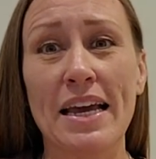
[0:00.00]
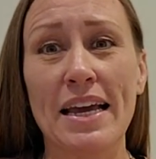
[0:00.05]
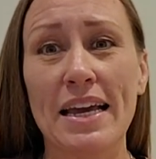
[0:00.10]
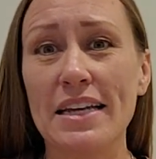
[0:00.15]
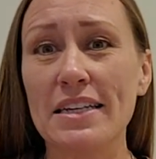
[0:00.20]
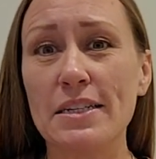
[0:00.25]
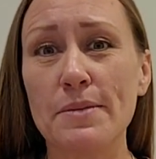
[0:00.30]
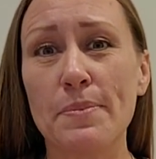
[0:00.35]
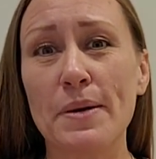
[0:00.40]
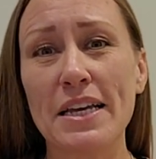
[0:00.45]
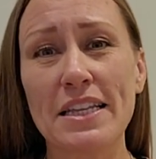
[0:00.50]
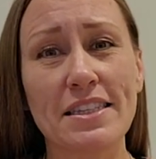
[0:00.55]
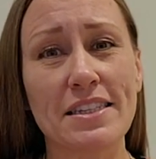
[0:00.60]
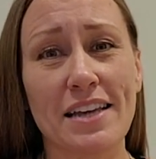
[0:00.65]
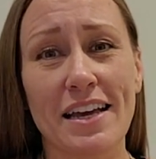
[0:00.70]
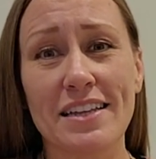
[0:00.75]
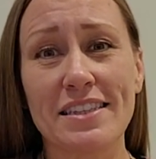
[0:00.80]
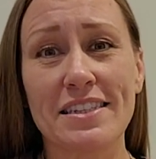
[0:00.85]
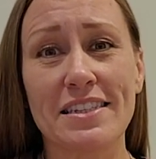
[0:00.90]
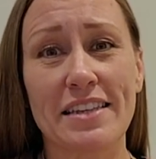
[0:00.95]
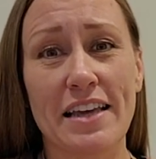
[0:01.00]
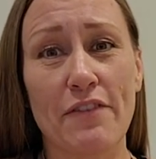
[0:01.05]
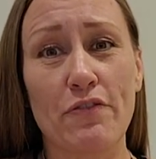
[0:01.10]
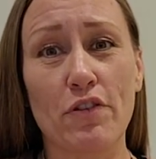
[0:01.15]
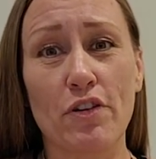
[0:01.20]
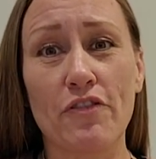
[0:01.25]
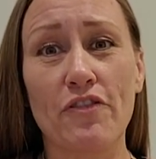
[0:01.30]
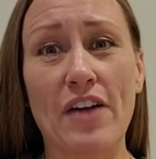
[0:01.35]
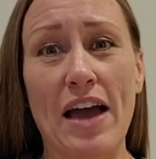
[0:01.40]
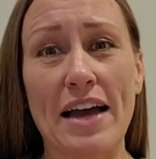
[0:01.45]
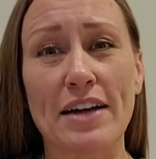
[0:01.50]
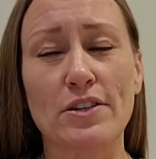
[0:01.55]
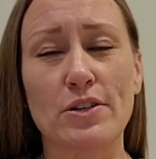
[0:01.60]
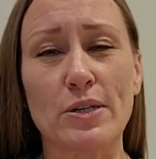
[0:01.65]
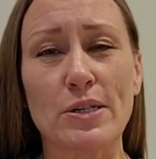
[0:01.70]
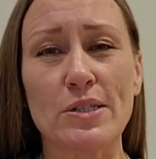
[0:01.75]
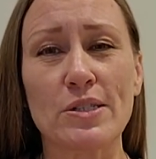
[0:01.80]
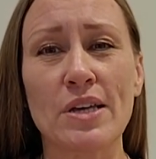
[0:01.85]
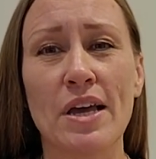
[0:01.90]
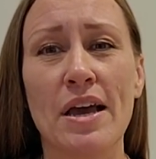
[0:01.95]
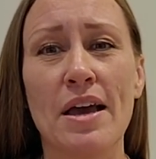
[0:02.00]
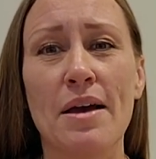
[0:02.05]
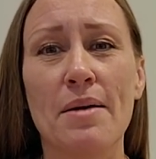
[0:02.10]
It depends on several factors,